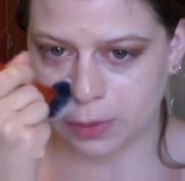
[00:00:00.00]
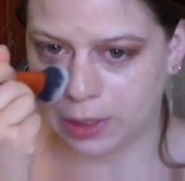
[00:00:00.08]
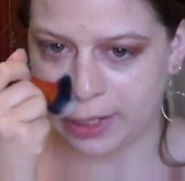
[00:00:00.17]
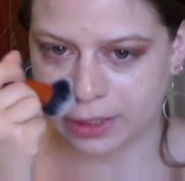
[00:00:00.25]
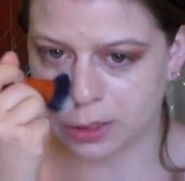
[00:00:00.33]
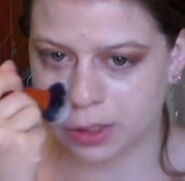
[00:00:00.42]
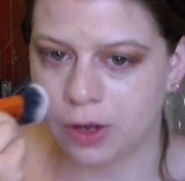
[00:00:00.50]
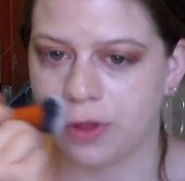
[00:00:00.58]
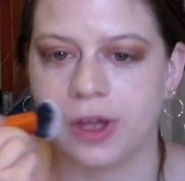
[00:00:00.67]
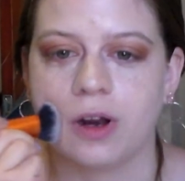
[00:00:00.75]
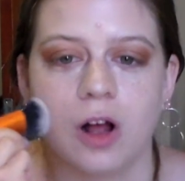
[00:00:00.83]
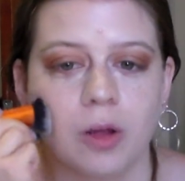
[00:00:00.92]
Like to know
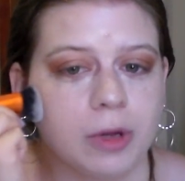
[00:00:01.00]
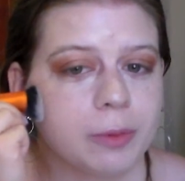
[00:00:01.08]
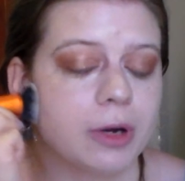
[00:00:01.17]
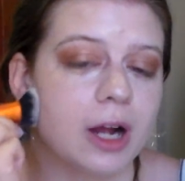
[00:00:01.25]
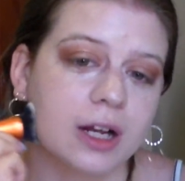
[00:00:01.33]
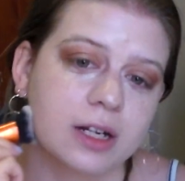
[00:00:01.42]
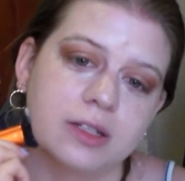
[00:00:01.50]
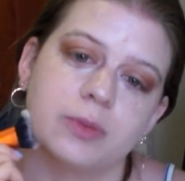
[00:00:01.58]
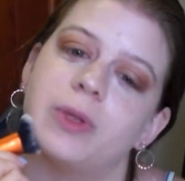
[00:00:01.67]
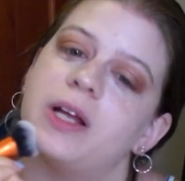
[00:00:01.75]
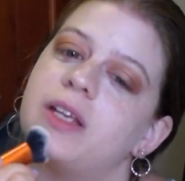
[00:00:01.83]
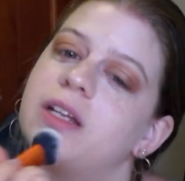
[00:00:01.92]
that all my product is
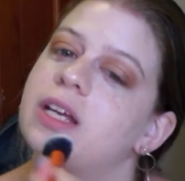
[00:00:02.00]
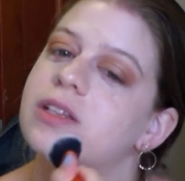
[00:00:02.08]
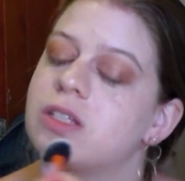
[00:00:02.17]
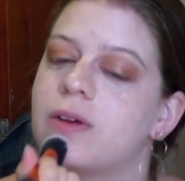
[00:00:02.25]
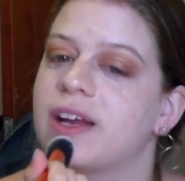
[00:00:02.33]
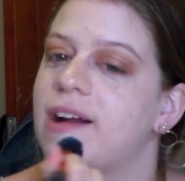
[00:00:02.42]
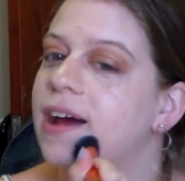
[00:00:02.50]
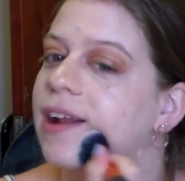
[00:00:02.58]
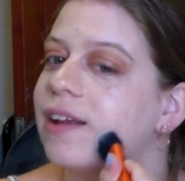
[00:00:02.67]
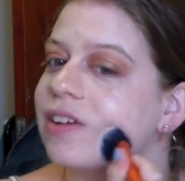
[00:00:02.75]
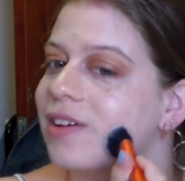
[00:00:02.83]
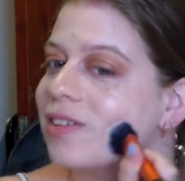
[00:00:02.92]
blended in, so I kind
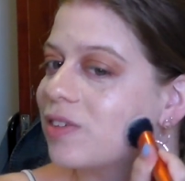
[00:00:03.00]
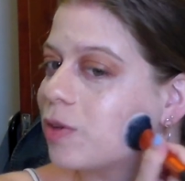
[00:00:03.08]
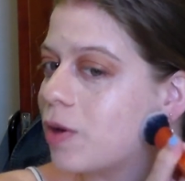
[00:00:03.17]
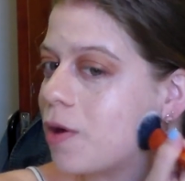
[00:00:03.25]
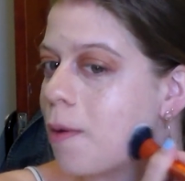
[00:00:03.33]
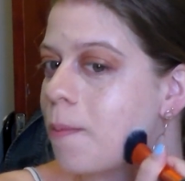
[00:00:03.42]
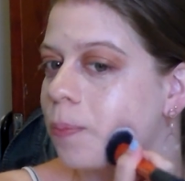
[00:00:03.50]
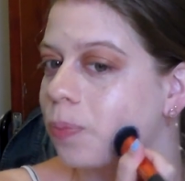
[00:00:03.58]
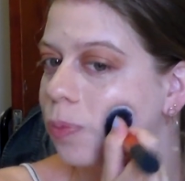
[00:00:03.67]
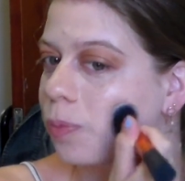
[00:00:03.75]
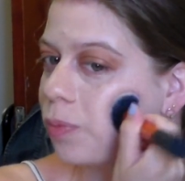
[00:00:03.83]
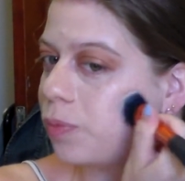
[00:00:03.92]
of just
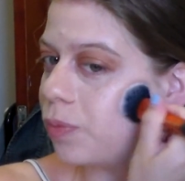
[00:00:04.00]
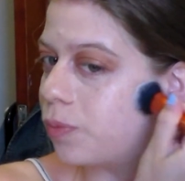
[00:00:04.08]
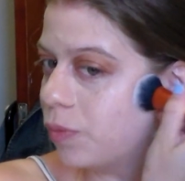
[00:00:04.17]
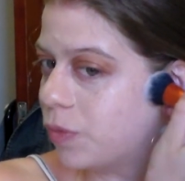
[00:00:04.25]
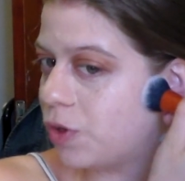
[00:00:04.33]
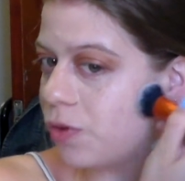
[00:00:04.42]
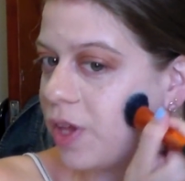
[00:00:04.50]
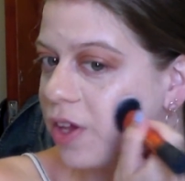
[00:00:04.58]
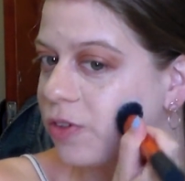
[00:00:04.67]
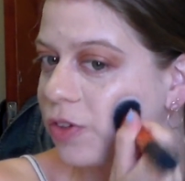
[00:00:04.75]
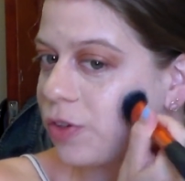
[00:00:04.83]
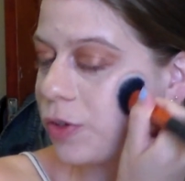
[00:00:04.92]
do
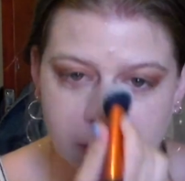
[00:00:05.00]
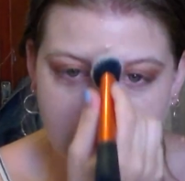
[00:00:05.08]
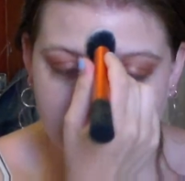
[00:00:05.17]
this.